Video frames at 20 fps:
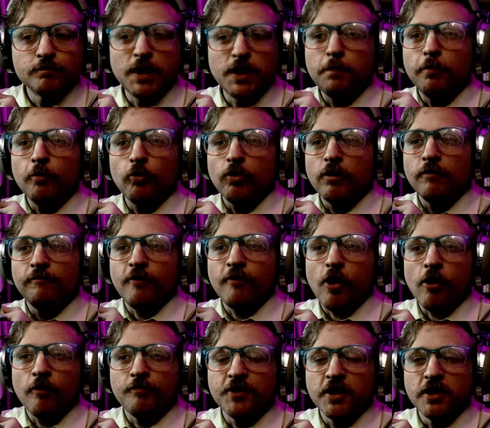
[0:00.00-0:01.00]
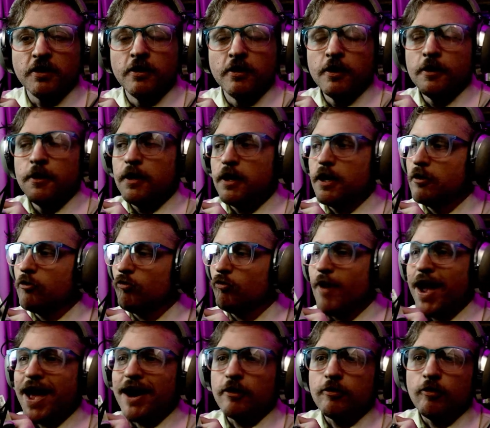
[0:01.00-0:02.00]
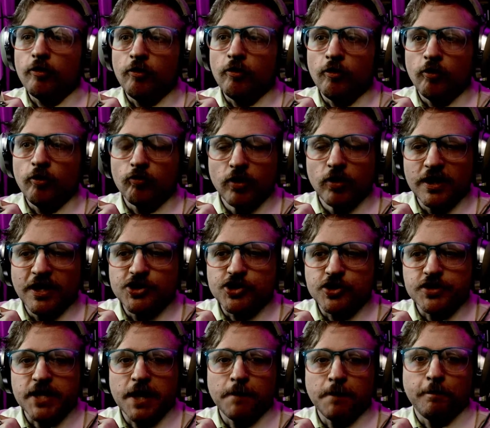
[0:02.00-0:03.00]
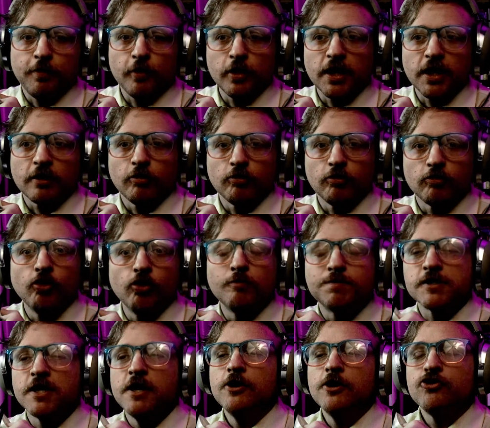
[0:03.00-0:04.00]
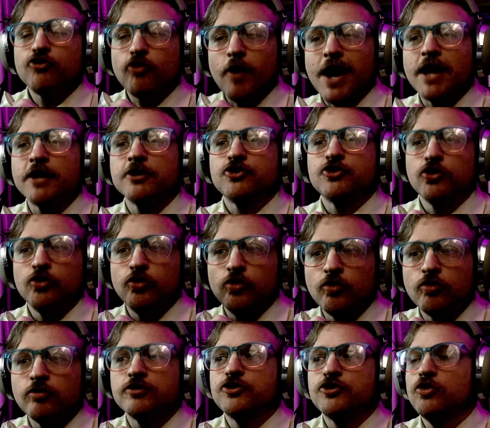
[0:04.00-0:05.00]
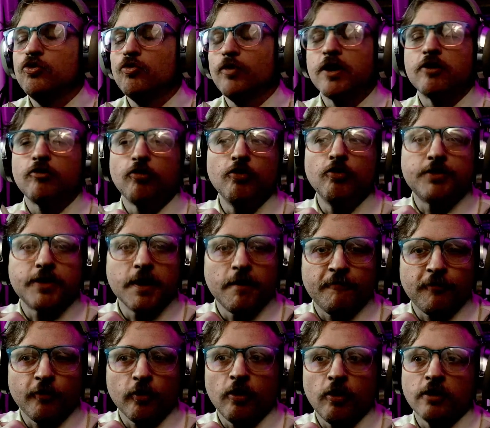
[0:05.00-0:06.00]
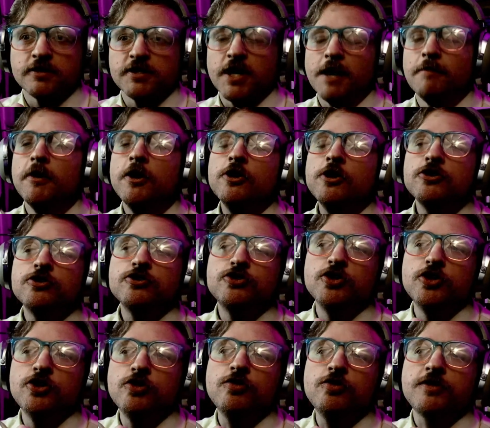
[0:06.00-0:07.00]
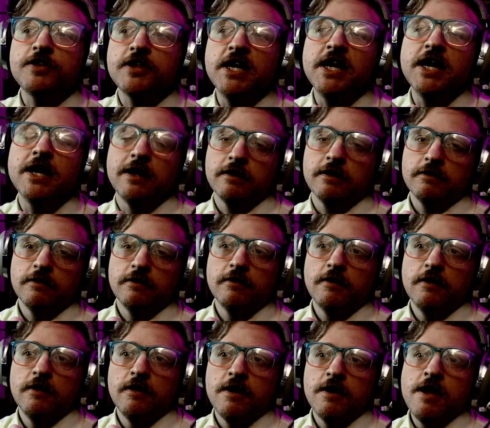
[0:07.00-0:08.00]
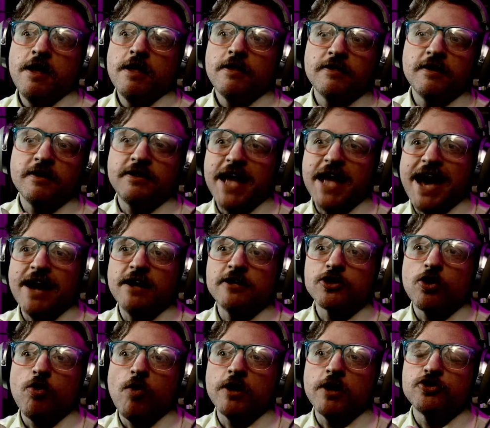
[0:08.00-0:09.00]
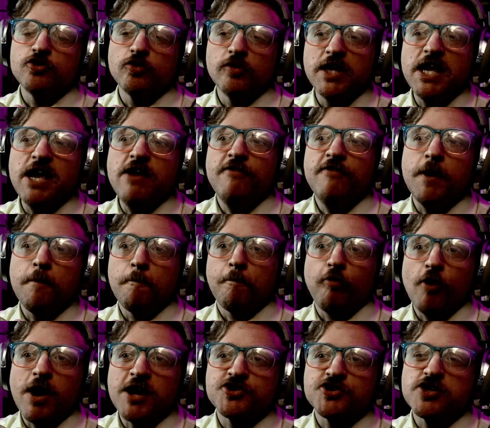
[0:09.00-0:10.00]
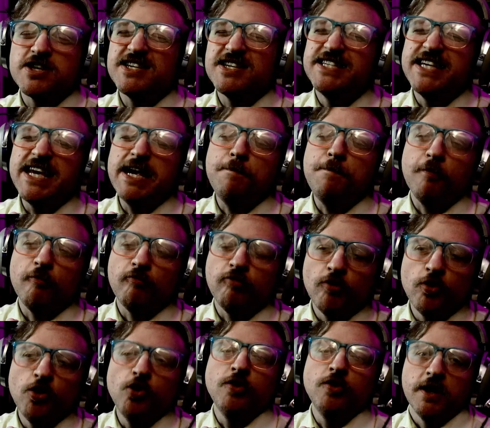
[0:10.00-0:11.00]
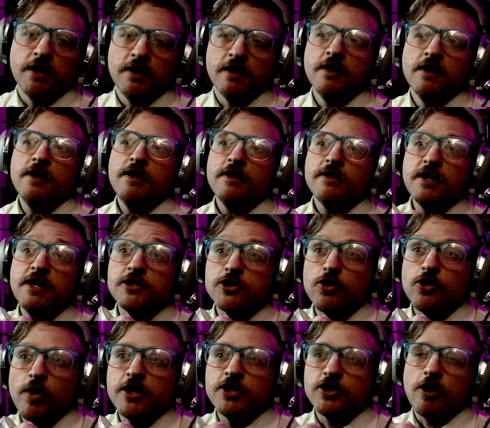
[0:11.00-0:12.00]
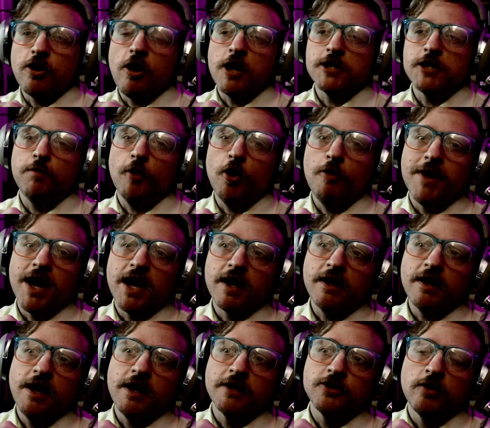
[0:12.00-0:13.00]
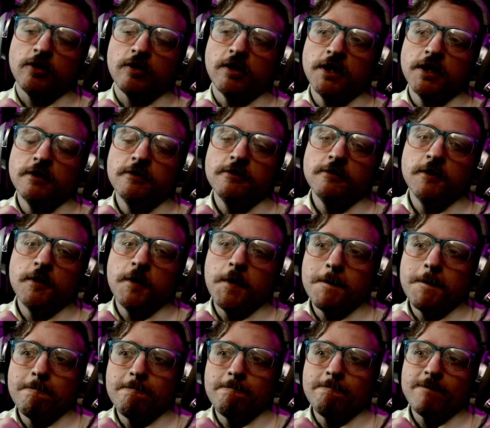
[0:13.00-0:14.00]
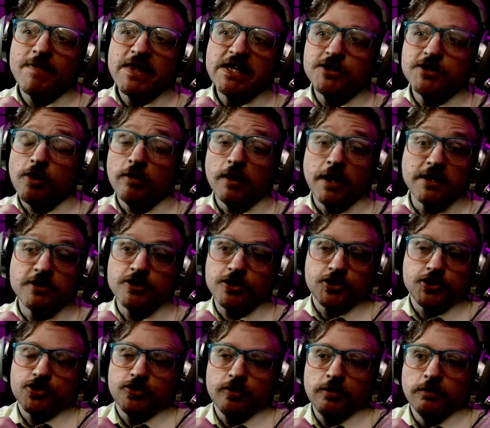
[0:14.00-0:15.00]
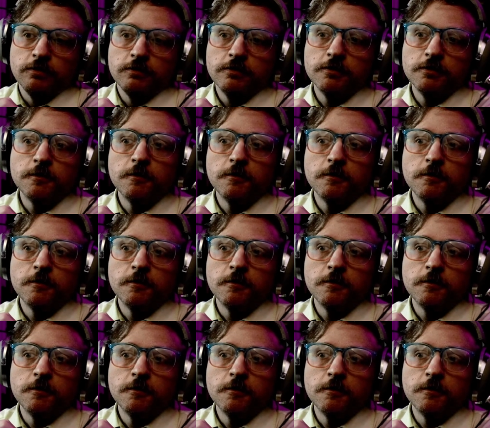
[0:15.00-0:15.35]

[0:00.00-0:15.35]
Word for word: people who are involved in, in radical religious and political groups trying to, to recruit them for a long time. Do you think that that is going to leave an impression deep-rooted that is going to cause blowback? Yeah, totally. Totally. It's just true.